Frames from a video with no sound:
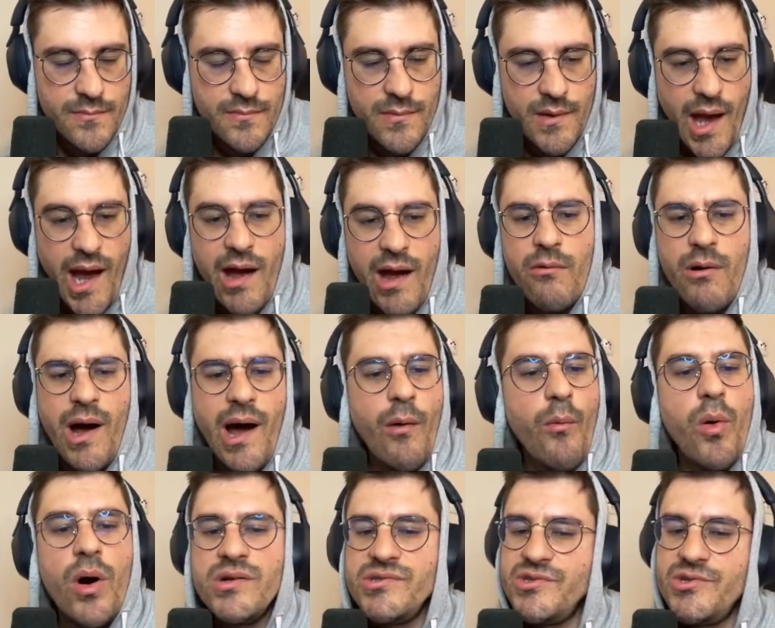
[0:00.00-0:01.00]
I
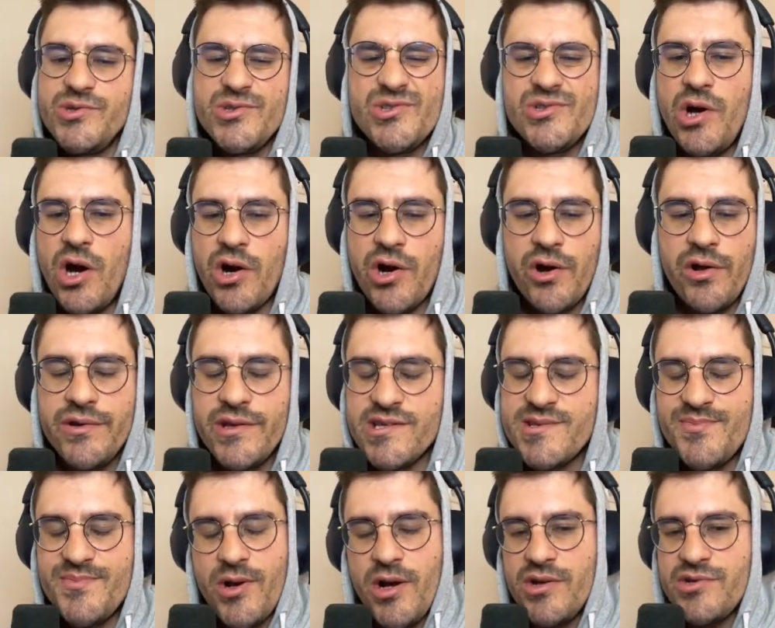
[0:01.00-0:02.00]
won't use Docker on this
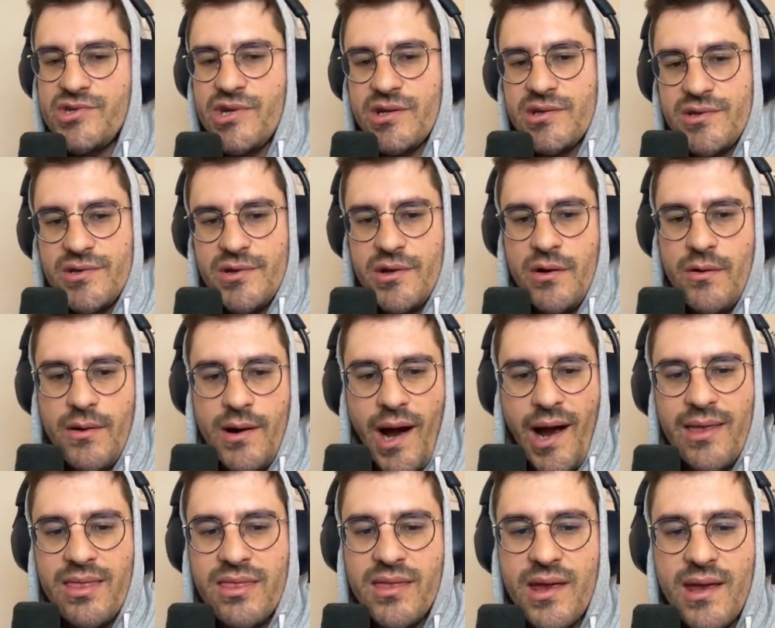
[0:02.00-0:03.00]
project, you know.
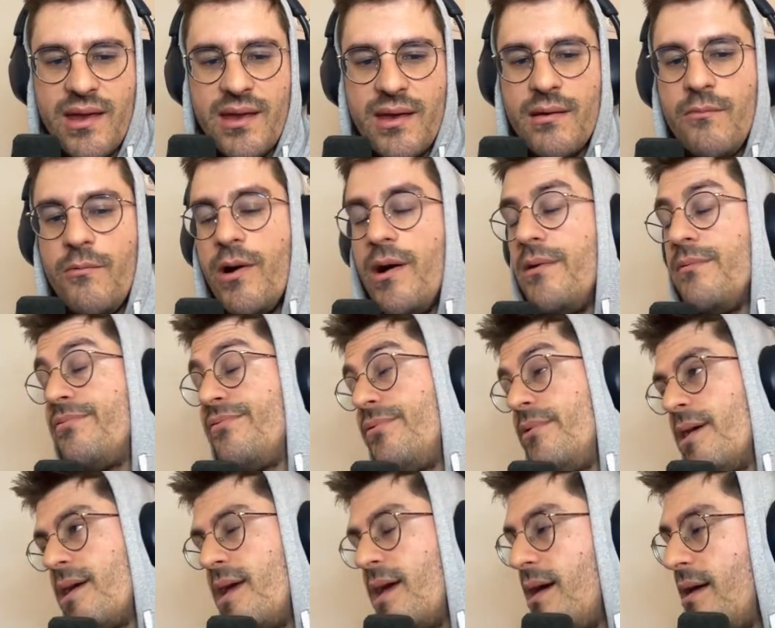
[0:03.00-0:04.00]
I think, well,
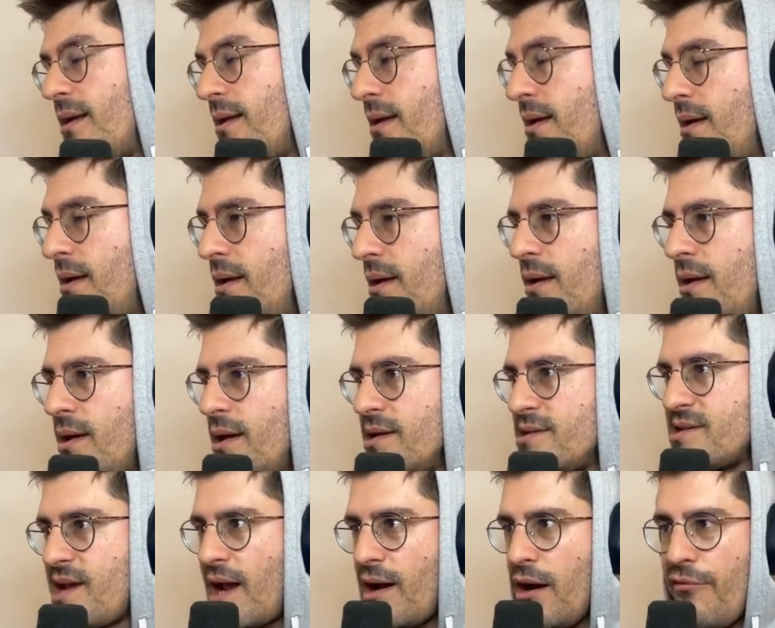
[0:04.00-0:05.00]
again,
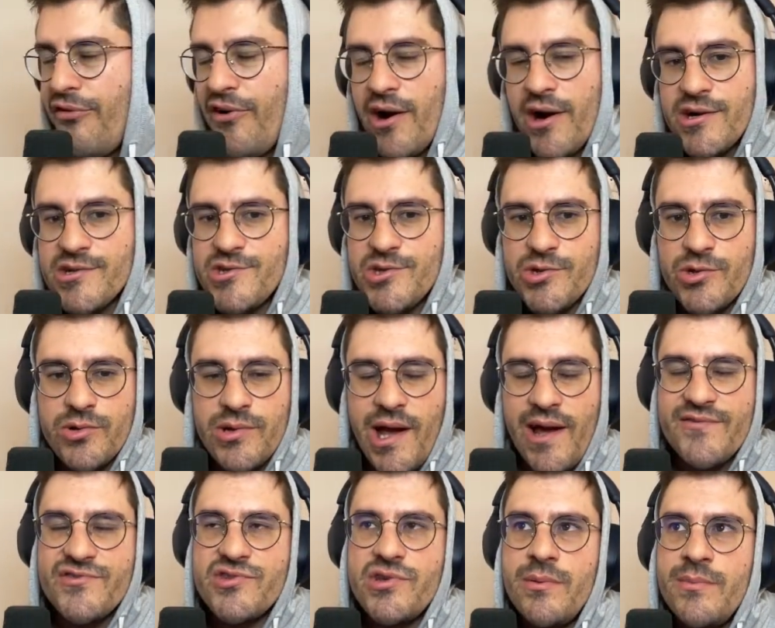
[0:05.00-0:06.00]
it's kind of hard to do
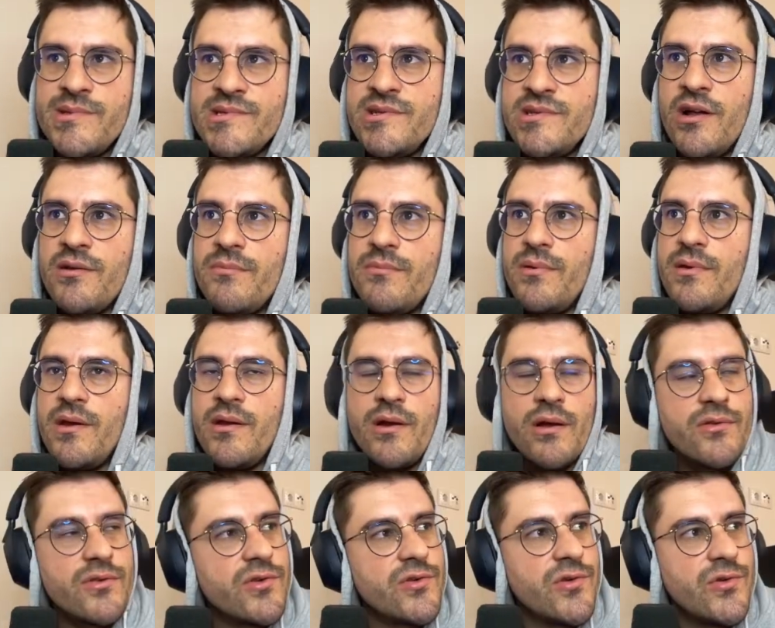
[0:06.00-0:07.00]
live streams,
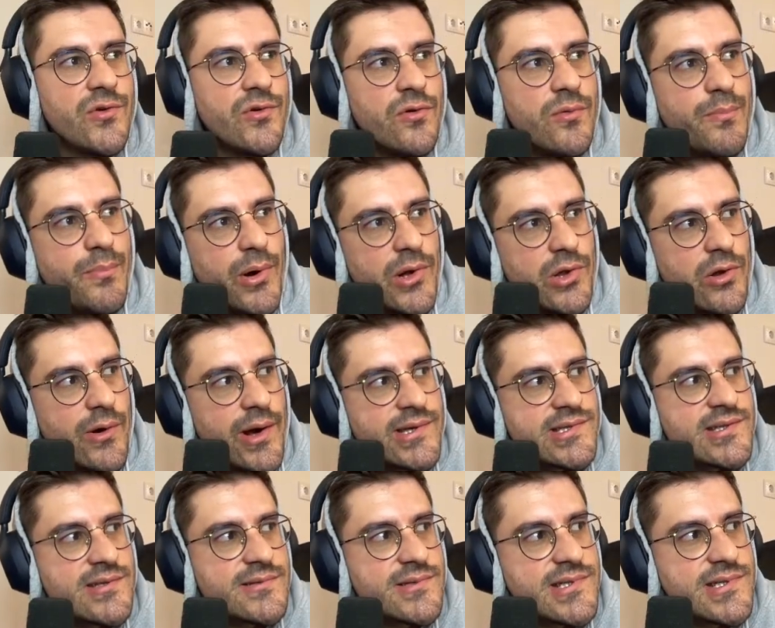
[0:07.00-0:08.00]
not do
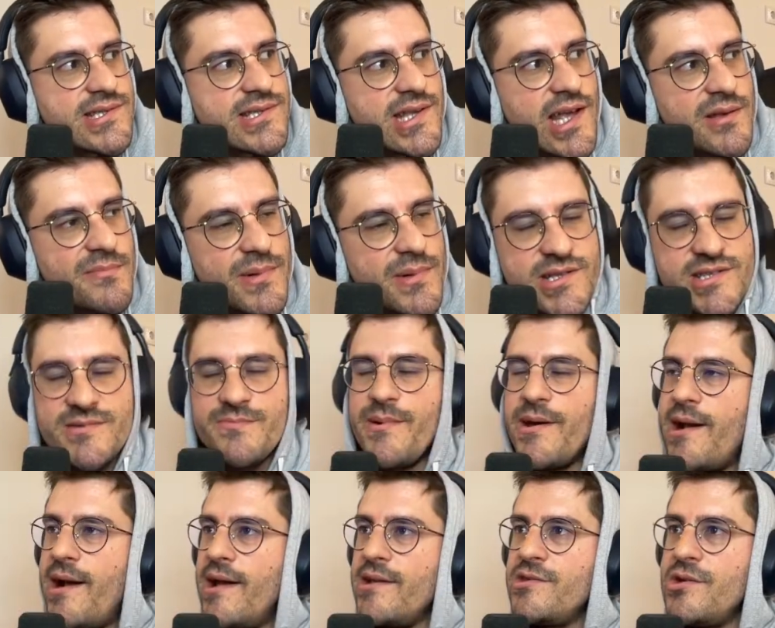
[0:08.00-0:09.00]
polarized statements,
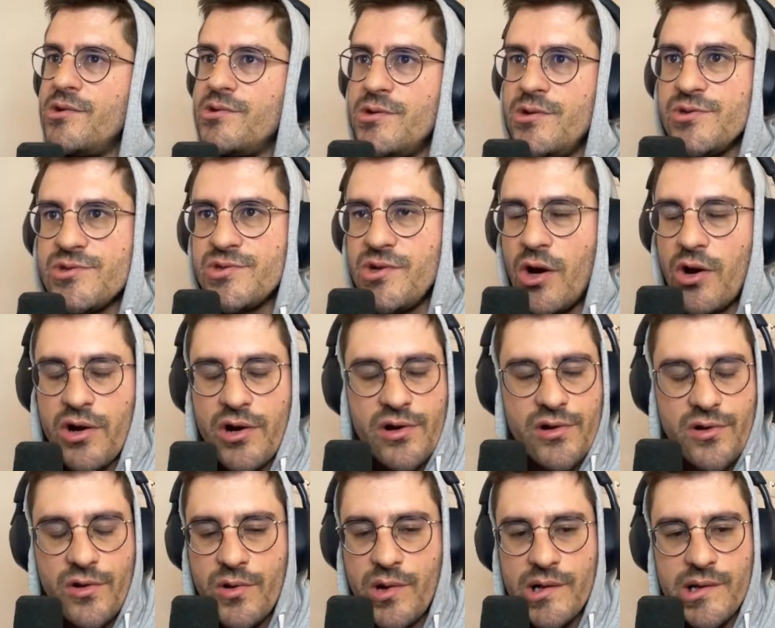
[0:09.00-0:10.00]
but I don't use Docker
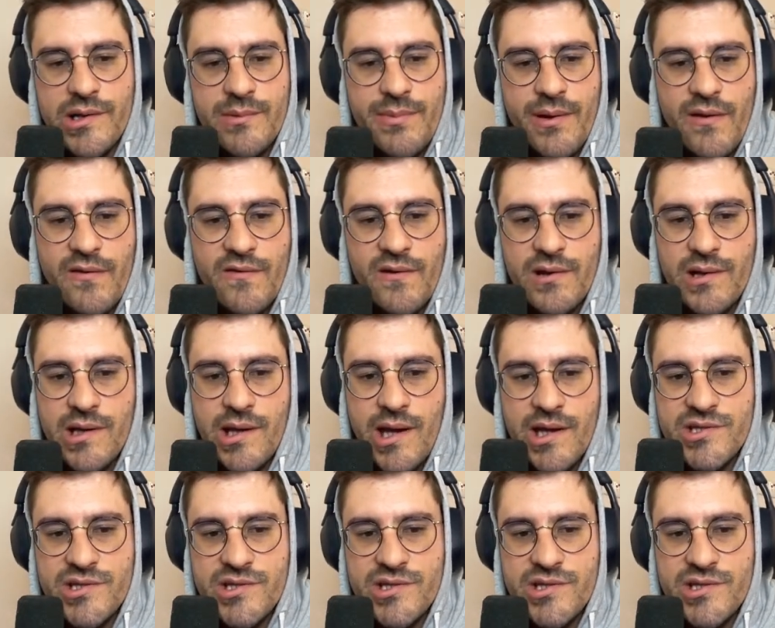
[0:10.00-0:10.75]
locally, basically.